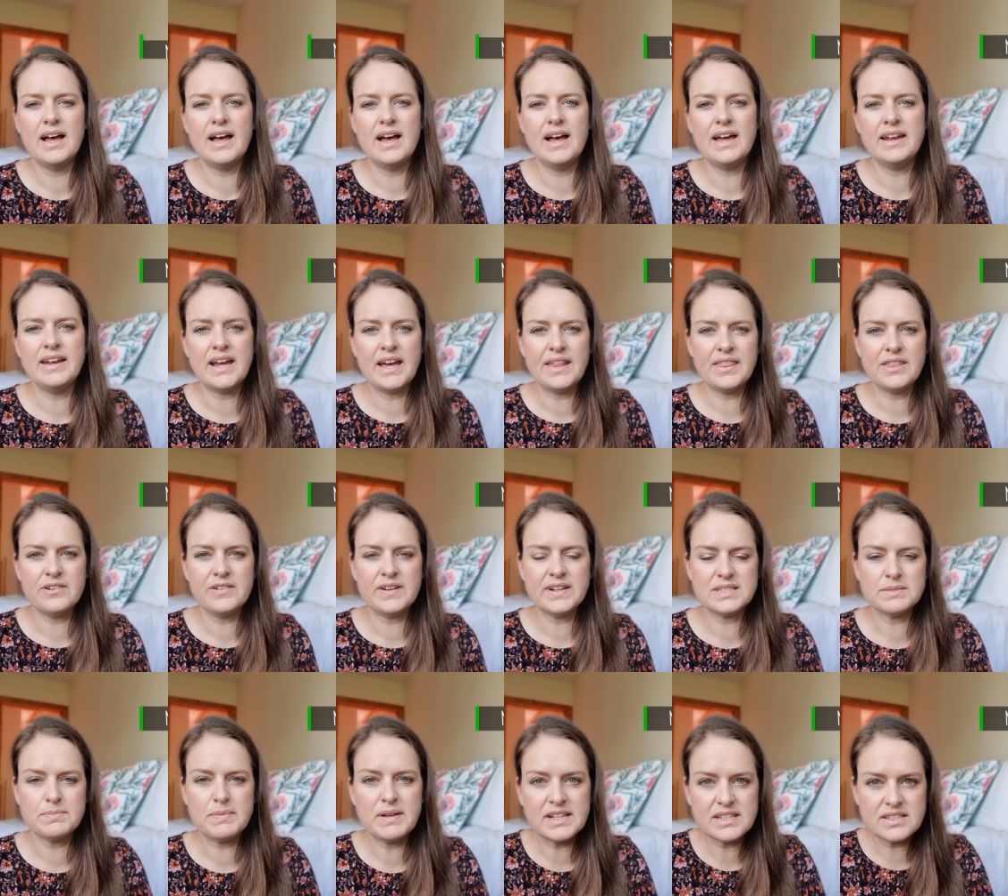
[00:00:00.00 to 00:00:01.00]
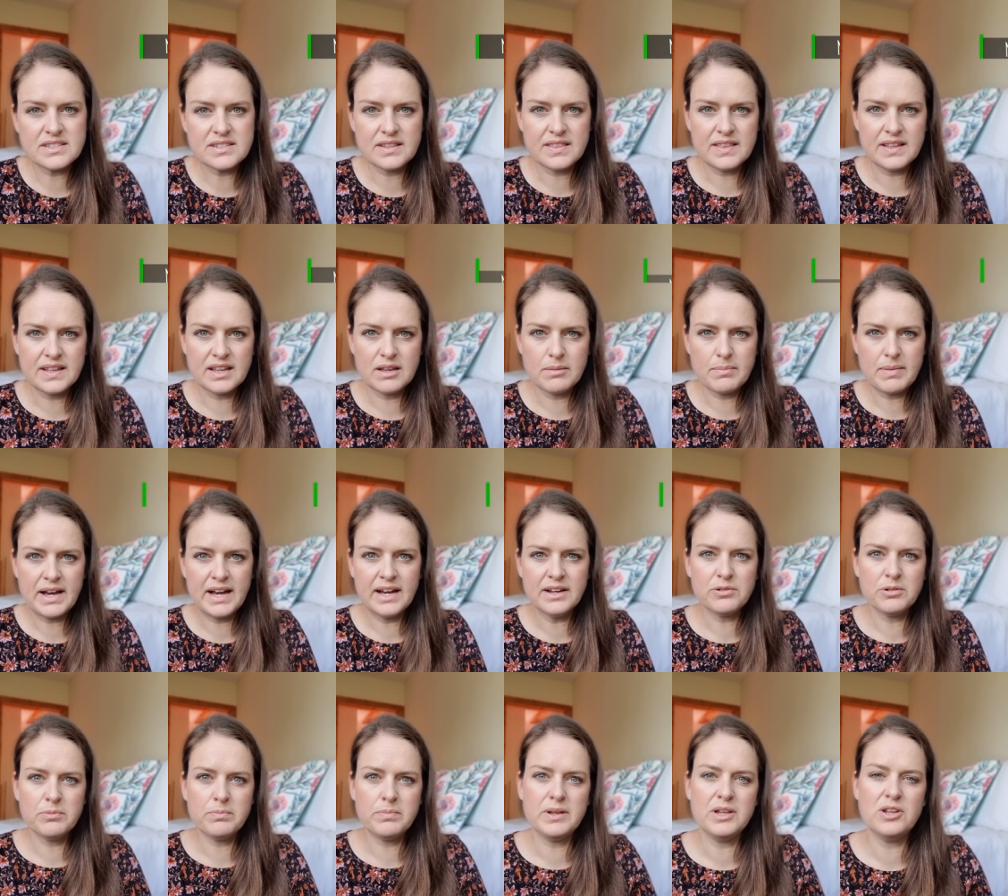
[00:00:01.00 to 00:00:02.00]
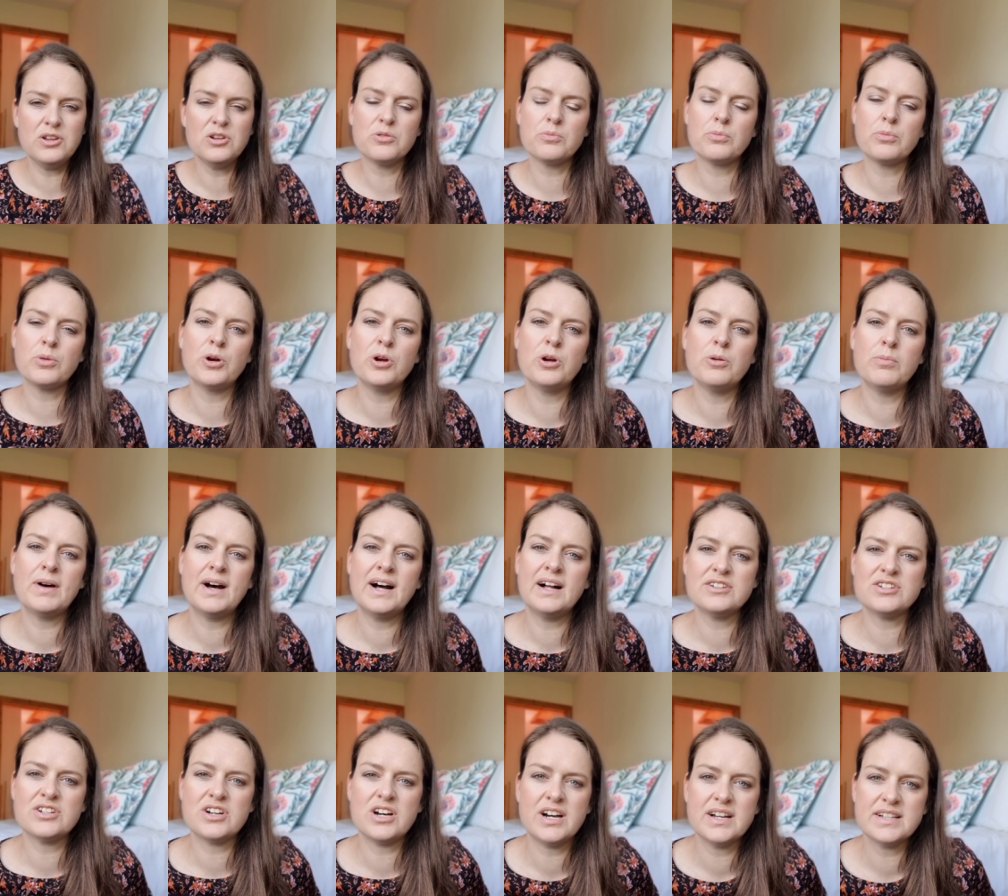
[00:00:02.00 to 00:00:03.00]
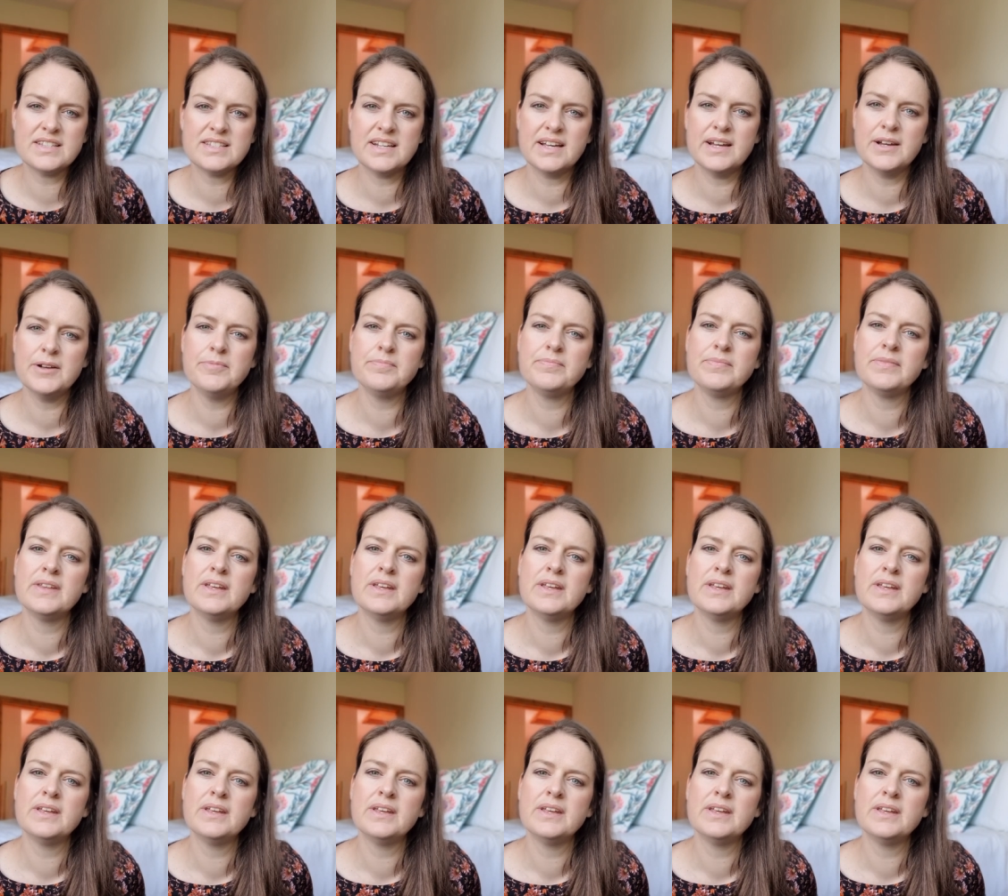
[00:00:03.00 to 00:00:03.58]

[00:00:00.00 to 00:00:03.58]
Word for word: another expense to think about would be your mobile data